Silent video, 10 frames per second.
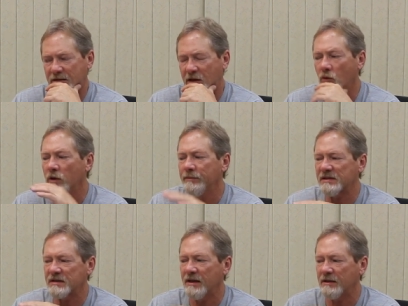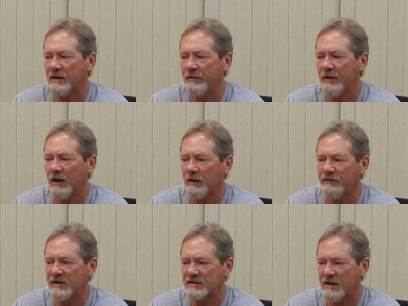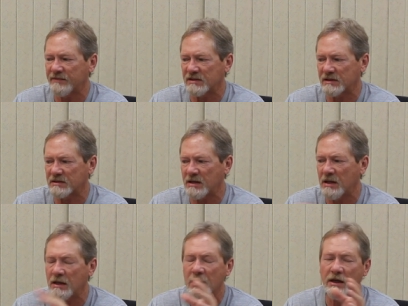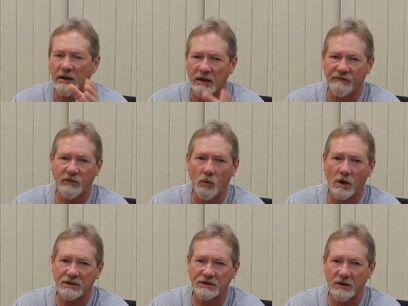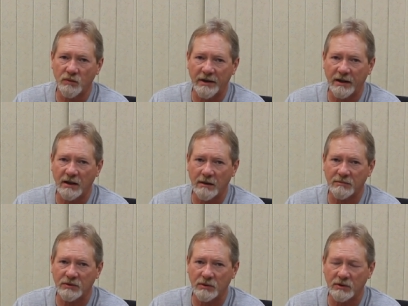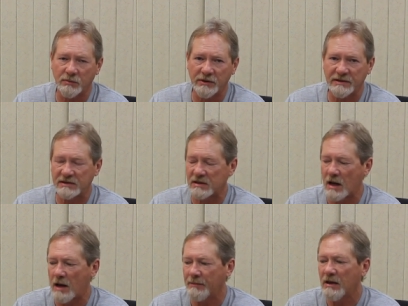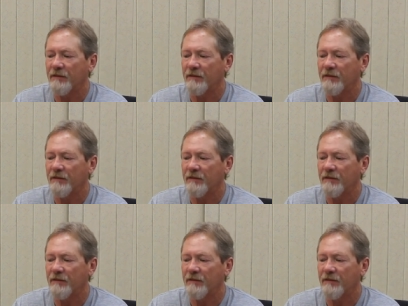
The only mistake that I made on this F-16, if you watched it when it came to a complete stop,